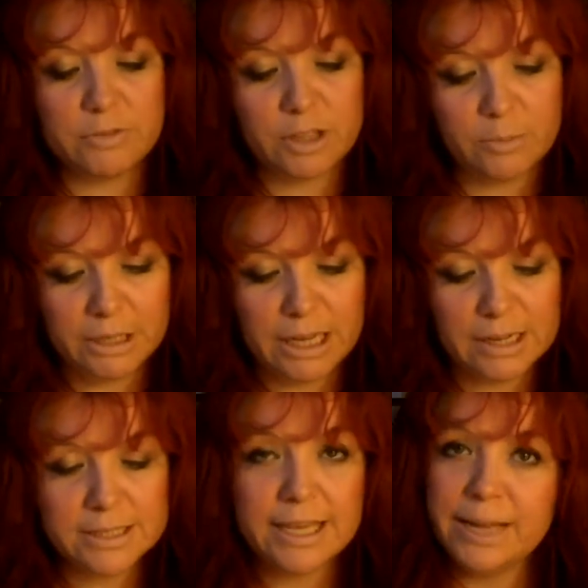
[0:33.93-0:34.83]
of the company,
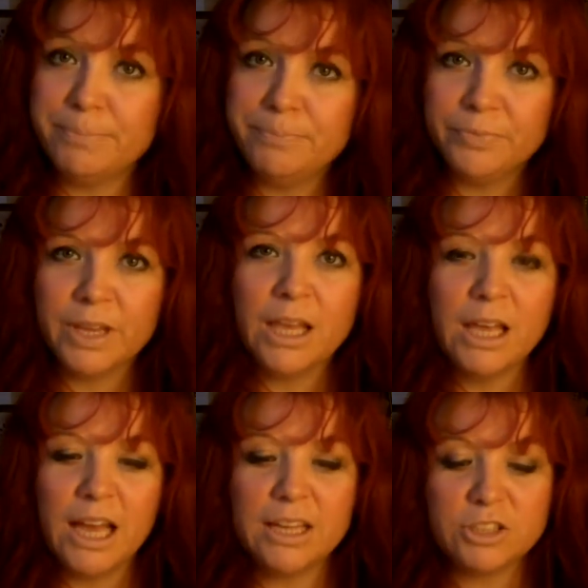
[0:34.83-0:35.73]
Alice Kim,
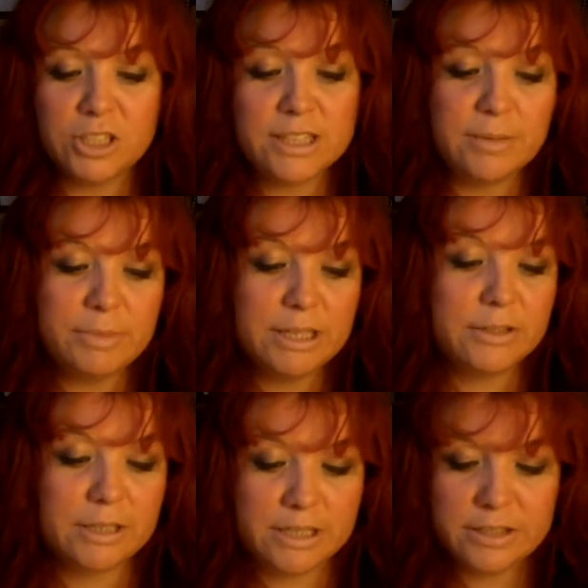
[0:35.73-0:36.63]
and she sent me
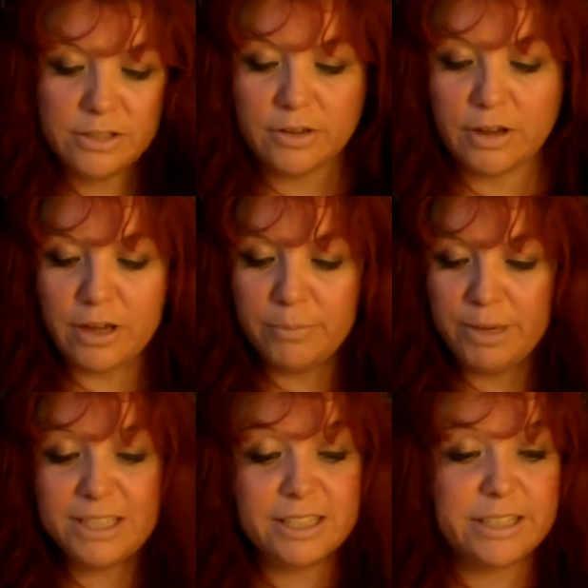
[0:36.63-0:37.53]
these
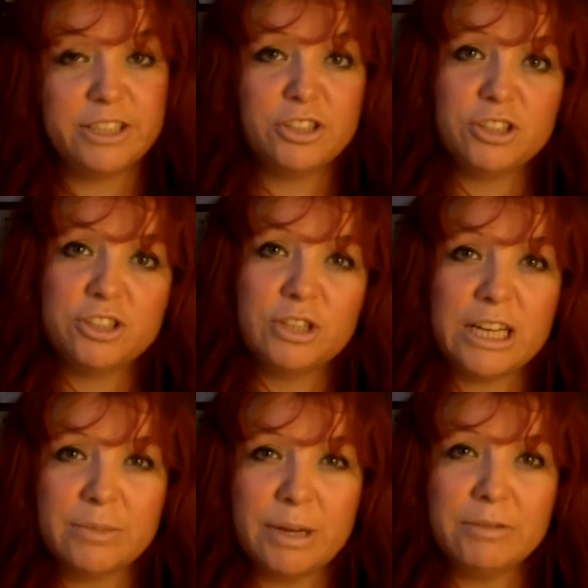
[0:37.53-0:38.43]
basically just to
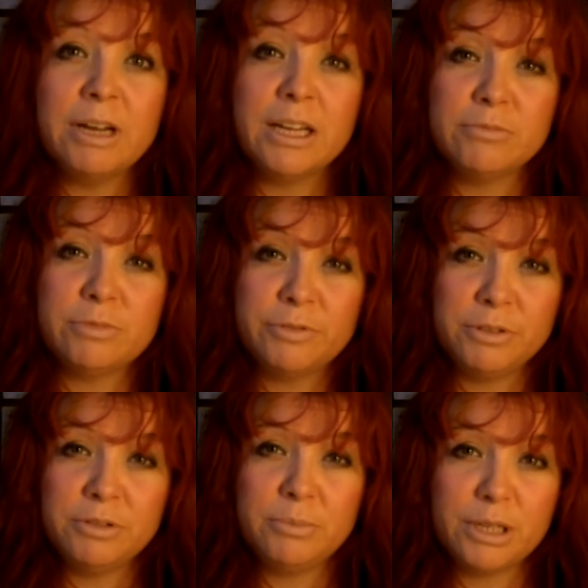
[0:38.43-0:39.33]
try them out and
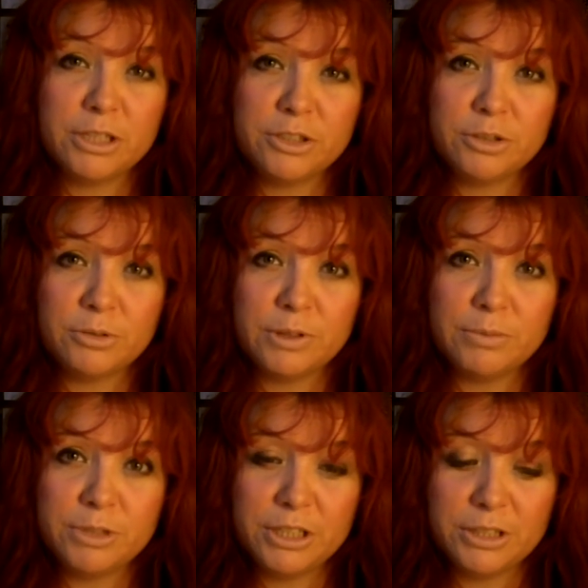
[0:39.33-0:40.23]
review them and show
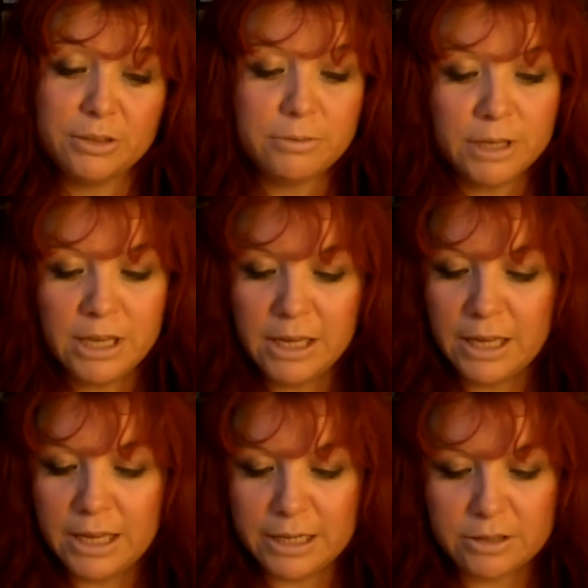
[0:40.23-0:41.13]
them to you.
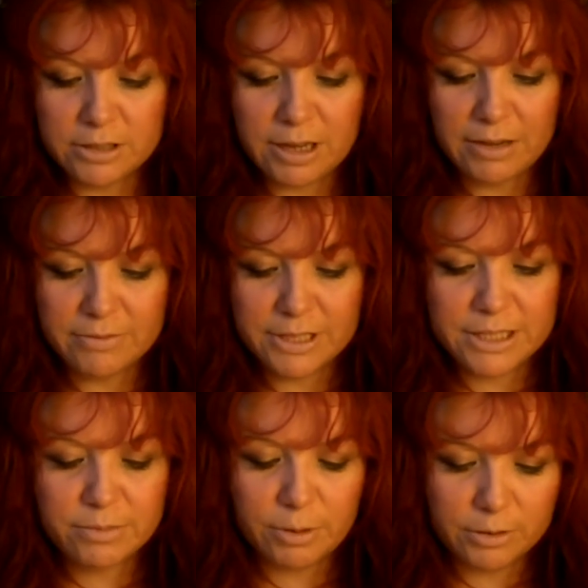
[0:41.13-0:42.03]
And I also have
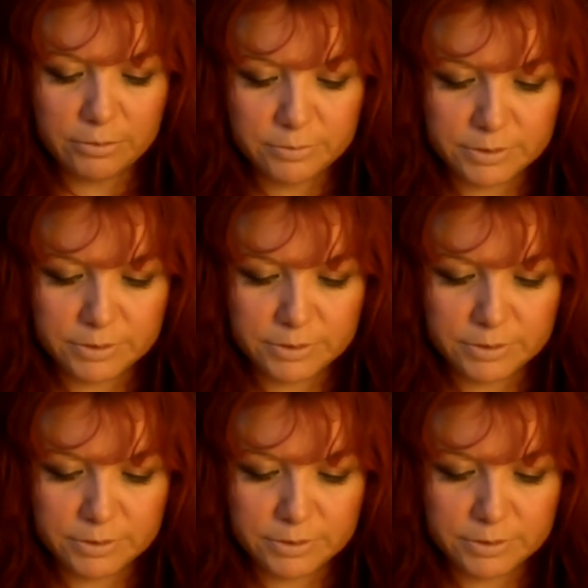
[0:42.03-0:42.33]
this one